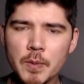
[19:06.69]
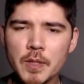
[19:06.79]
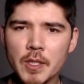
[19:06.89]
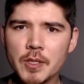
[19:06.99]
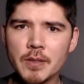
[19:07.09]

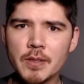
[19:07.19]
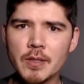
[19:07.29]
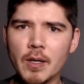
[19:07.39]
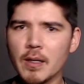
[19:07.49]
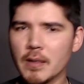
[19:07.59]
musicians
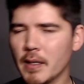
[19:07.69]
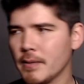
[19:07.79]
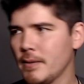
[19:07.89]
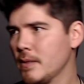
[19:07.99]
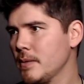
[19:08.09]
start
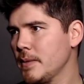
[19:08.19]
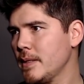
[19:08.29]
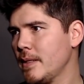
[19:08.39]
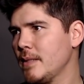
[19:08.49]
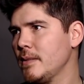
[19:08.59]
like they're
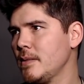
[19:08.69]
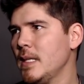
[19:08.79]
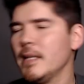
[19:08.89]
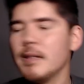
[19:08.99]
doing their little